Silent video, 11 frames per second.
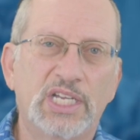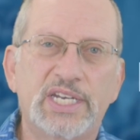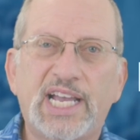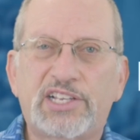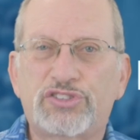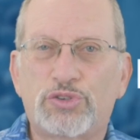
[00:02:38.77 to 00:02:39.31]

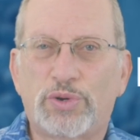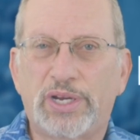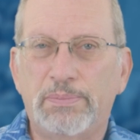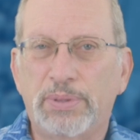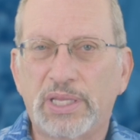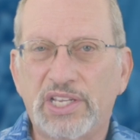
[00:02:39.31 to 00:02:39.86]
Next story:
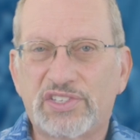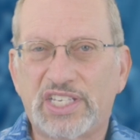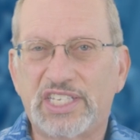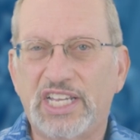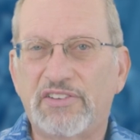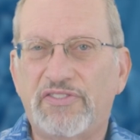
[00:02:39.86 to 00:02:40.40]
police
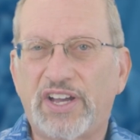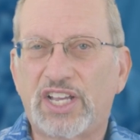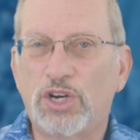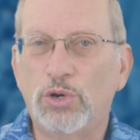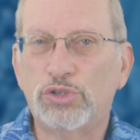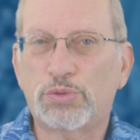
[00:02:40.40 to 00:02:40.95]
identify
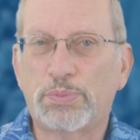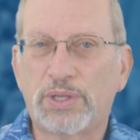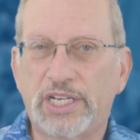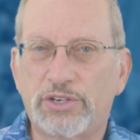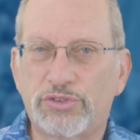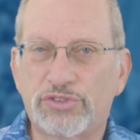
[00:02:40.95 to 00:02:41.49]
coach
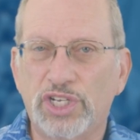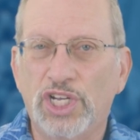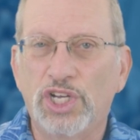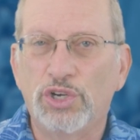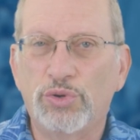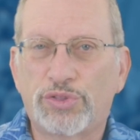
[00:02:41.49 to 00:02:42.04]
players
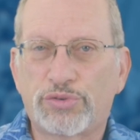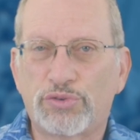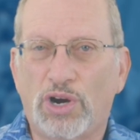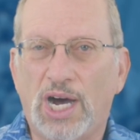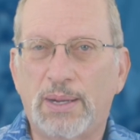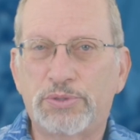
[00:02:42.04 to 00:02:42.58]
who
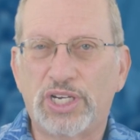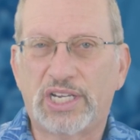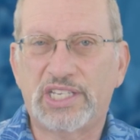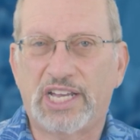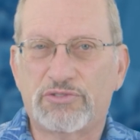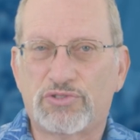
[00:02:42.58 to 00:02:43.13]
threw object
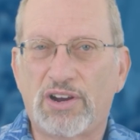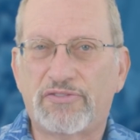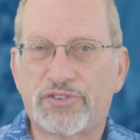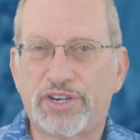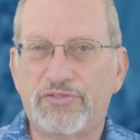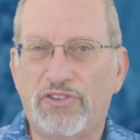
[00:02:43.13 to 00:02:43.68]
at
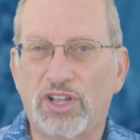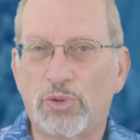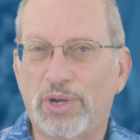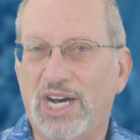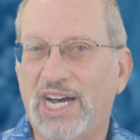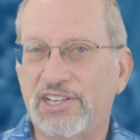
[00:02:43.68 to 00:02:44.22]
referee
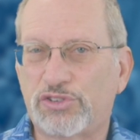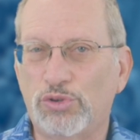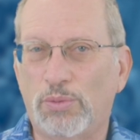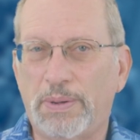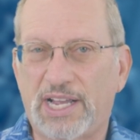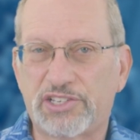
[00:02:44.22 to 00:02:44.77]
following a high
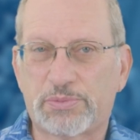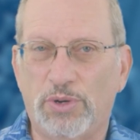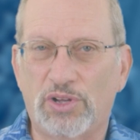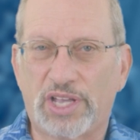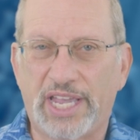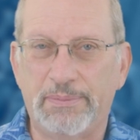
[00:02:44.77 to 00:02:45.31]
school
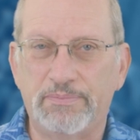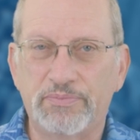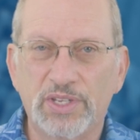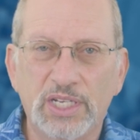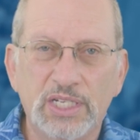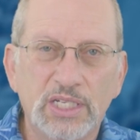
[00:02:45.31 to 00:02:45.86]
basketball game.
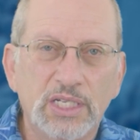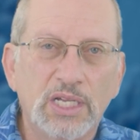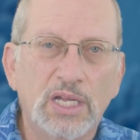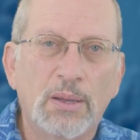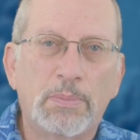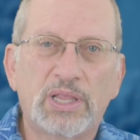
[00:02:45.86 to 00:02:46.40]

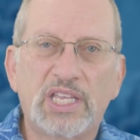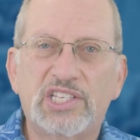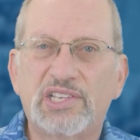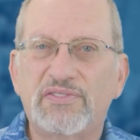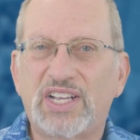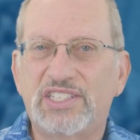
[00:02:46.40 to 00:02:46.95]
Police
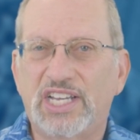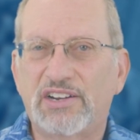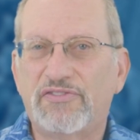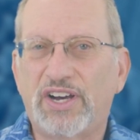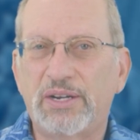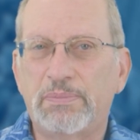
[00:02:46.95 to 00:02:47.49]
have
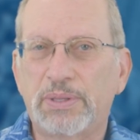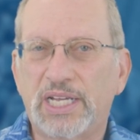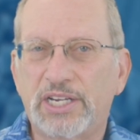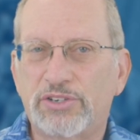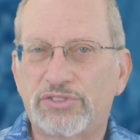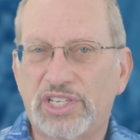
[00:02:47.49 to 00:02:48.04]
identified
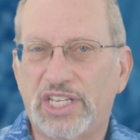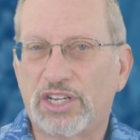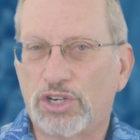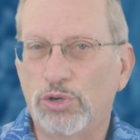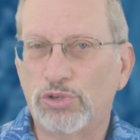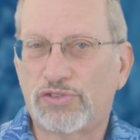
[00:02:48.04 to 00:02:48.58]
players and a
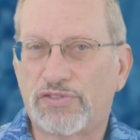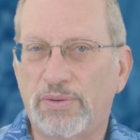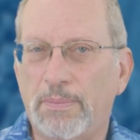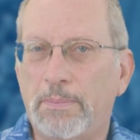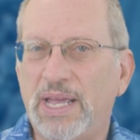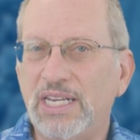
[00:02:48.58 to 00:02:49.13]
coach from
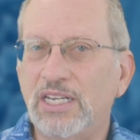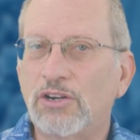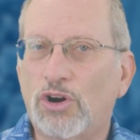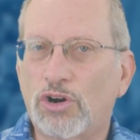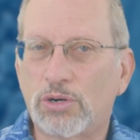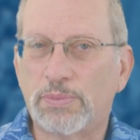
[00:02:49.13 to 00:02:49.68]
Benton
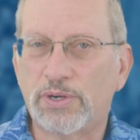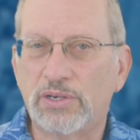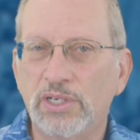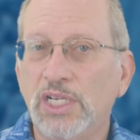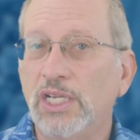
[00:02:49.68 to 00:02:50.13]
Harbor,